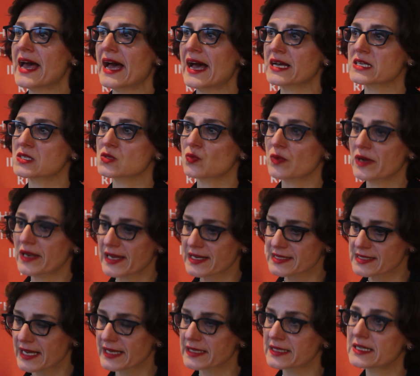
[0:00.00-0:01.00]
as well
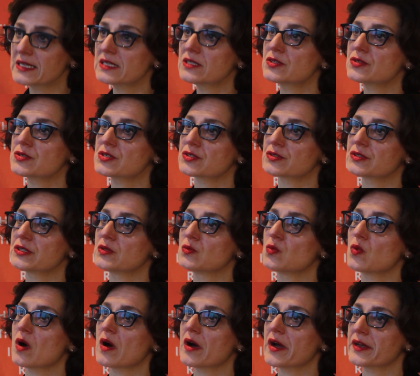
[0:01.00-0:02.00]
as an
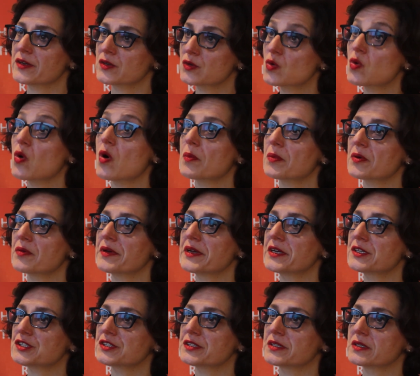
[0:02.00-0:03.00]
industry-wide
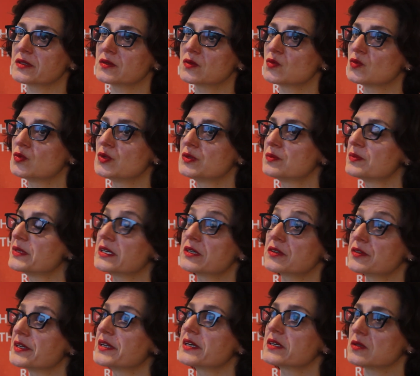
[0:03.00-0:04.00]
cooperation would be
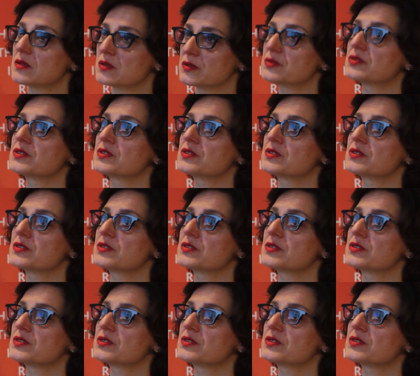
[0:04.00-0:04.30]
critical to